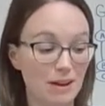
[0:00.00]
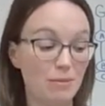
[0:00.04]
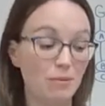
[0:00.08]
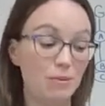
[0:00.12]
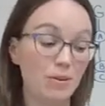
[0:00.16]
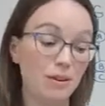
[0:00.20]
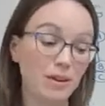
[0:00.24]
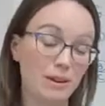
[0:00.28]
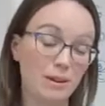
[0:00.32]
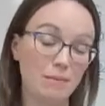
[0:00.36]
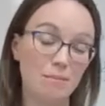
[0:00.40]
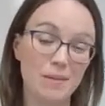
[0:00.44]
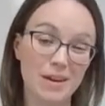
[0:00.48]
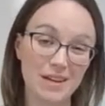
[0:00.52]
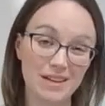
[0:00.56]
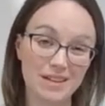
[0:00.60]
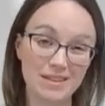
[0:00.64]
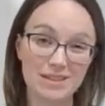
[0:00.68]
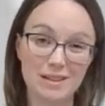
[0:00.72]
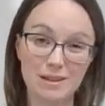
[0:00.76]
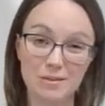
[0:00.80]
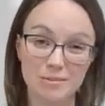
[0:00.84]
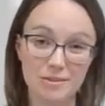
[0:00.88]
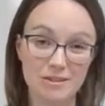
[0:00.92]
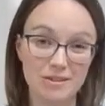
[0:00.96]
And really the
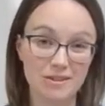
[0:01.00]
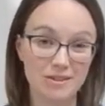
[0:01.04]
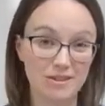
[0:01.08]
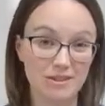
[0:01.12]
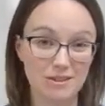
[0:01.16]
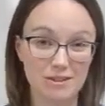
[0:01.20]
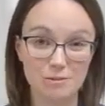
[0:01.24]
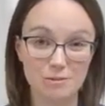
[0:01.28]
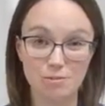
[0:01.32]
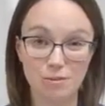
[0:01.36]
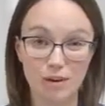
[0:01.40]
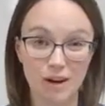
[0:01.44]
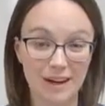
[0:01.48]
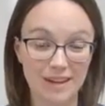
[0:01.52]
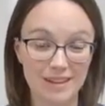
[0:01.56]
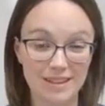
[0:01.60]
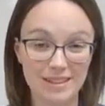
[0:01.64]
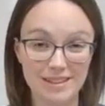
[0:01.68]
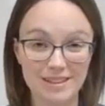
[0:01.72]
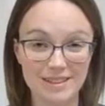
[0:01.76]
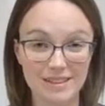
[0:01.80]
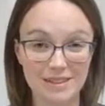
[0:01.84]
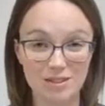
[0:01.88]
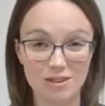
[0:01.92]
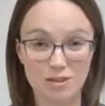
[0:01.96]
best tip is to just
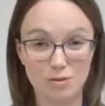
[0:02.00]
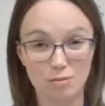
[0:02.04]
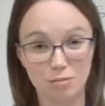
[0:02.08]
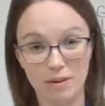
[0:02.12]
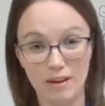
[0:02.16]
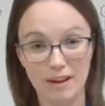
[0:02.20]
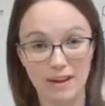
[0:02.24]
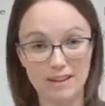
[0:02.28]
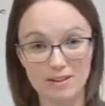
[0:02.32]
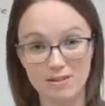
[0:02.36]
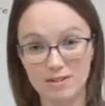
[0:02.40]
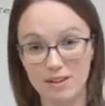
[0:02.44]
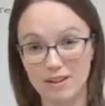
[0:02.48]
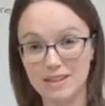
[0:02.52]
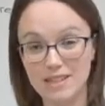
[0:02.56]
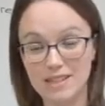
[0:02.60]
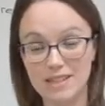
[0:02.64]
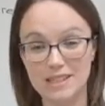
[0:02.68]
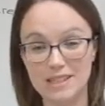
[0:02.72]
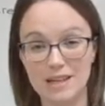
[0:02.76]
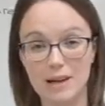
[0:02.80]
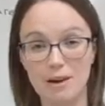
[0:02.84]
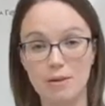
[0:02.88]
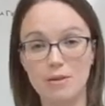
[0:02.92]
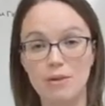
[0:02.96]
practice and just play it. So I'll
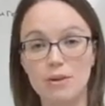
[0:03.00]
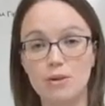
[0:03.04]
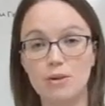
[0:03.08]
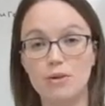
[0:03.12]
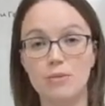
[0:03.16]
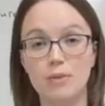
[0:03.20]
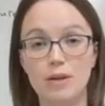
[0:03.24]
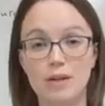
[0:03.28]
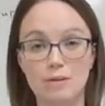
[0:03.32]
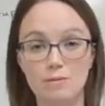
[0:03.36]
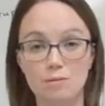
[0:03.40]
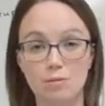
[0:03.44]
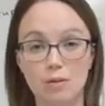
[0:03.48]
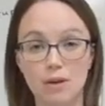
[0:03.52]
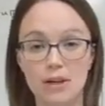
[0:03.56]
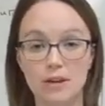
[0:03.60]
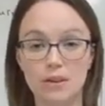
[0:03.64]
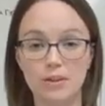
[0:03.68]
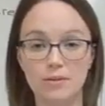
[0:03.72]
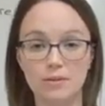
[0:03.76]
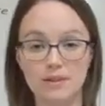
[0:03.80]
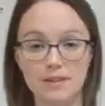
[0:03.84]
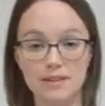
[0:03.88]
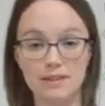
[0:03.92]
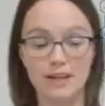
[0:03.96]
sit down with you and we can play
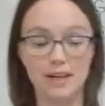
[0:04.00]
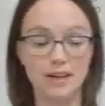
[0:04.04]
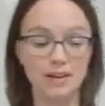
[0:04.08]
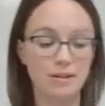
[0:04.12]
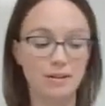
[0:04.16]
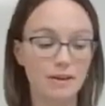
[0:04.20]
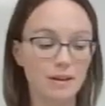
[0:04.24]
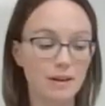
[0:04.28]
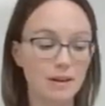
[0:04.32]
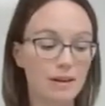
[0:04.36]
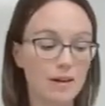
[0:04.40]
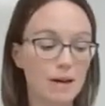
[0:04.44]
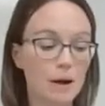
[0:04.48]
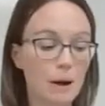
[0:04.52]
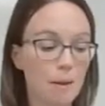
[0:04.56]
through it together.